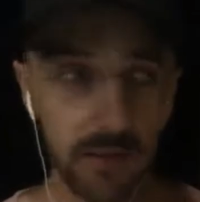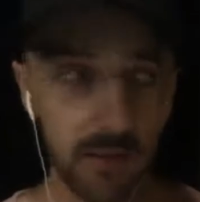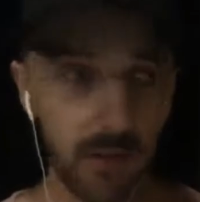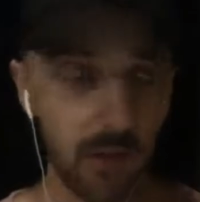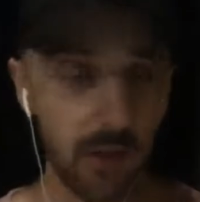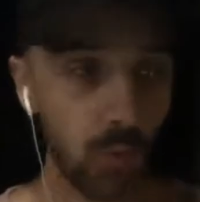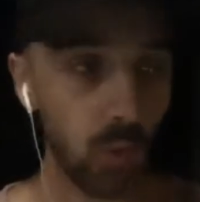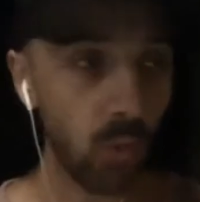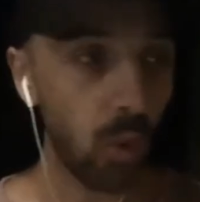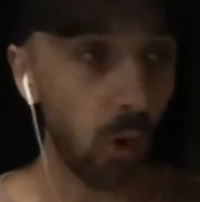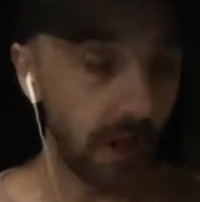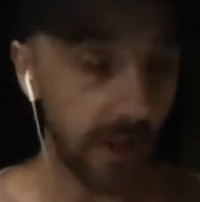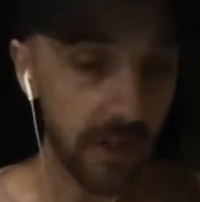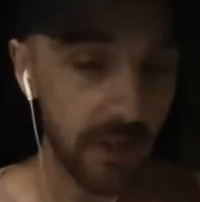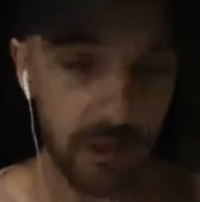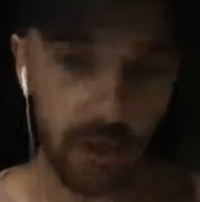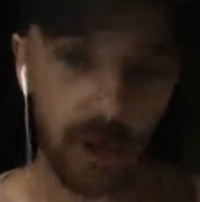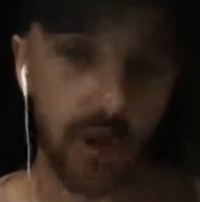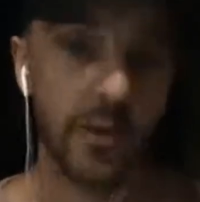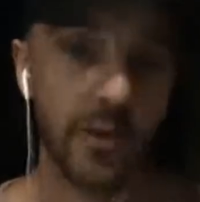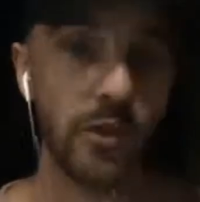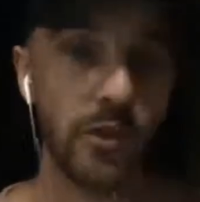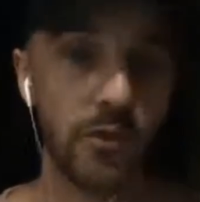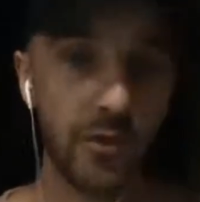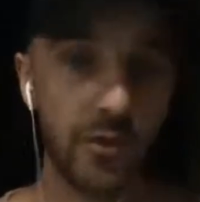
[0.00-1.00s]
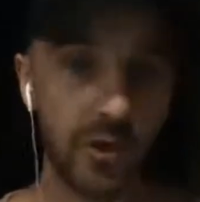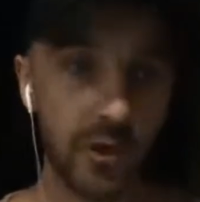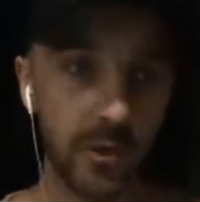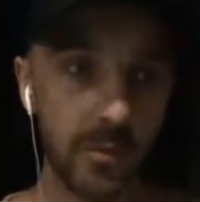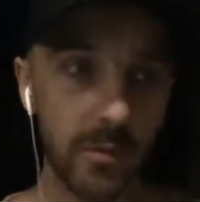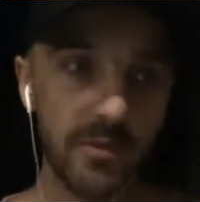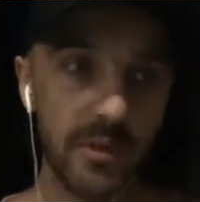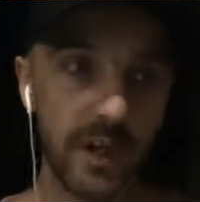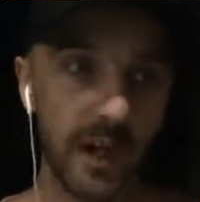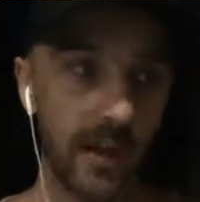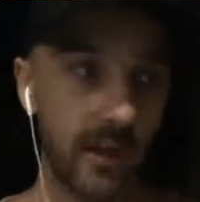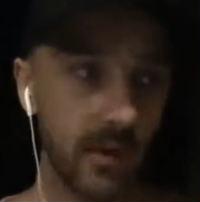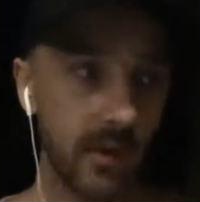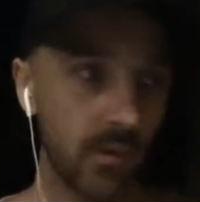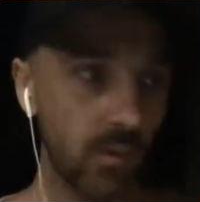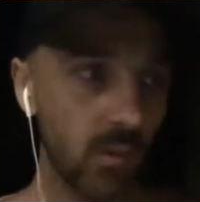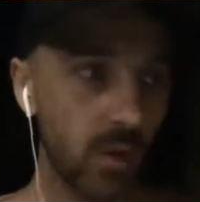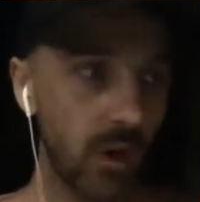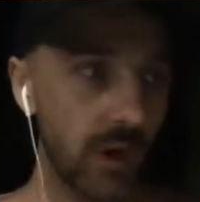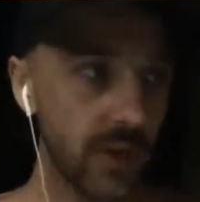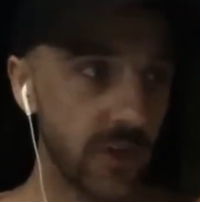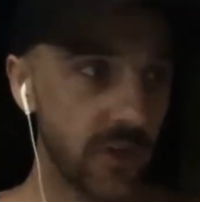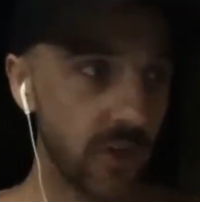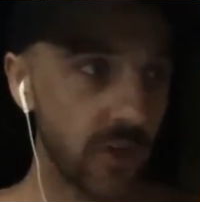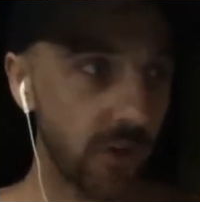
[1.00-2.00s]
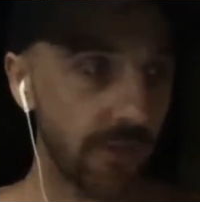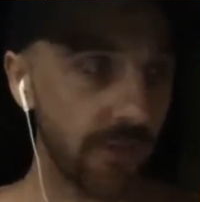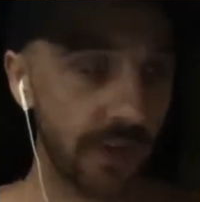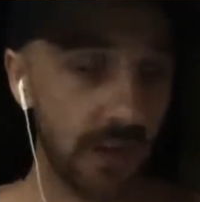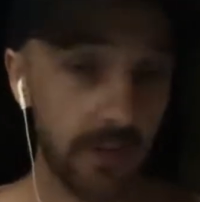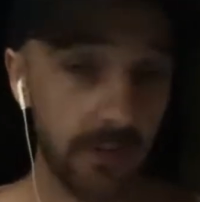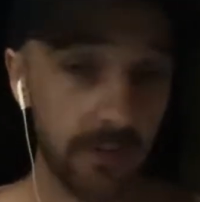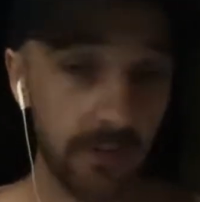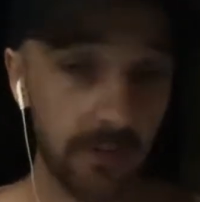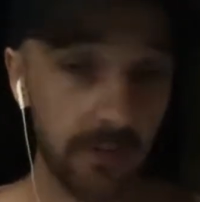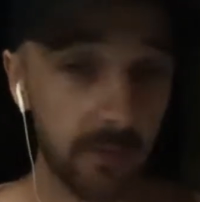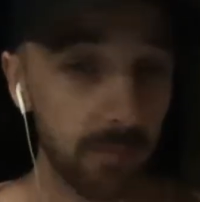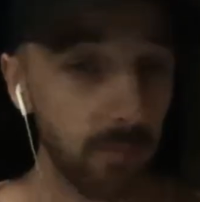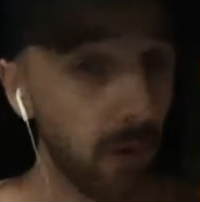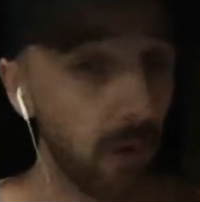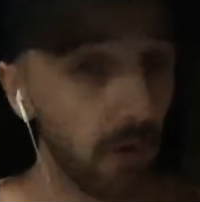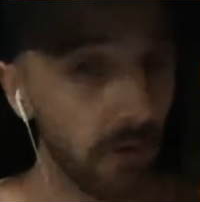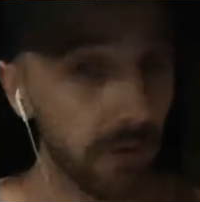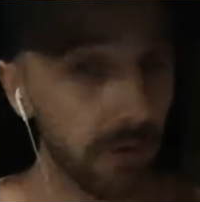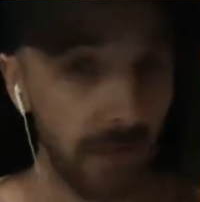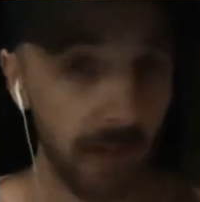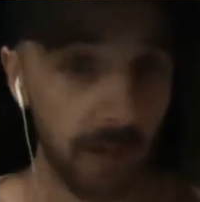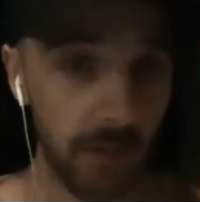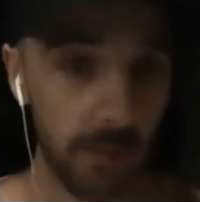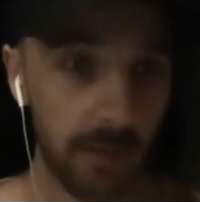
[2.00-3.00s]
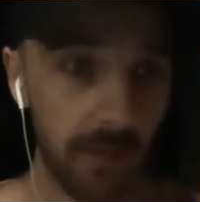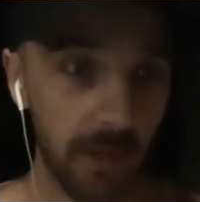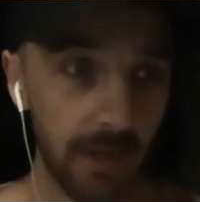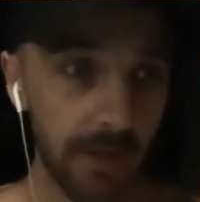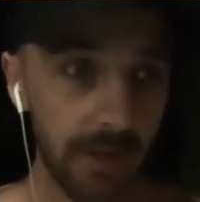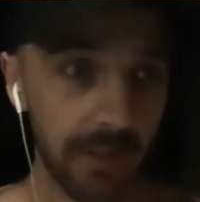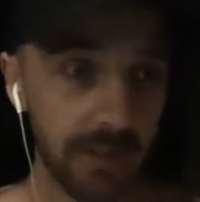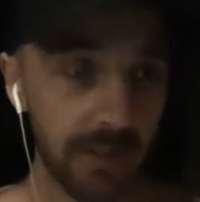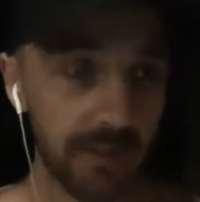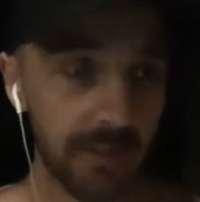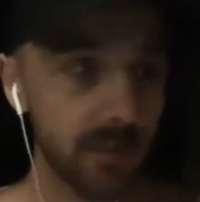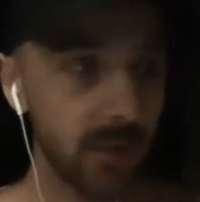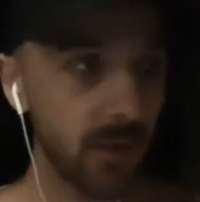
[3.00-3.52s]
You know, what is your YouTube channel? What is your favorite Spotify playlist?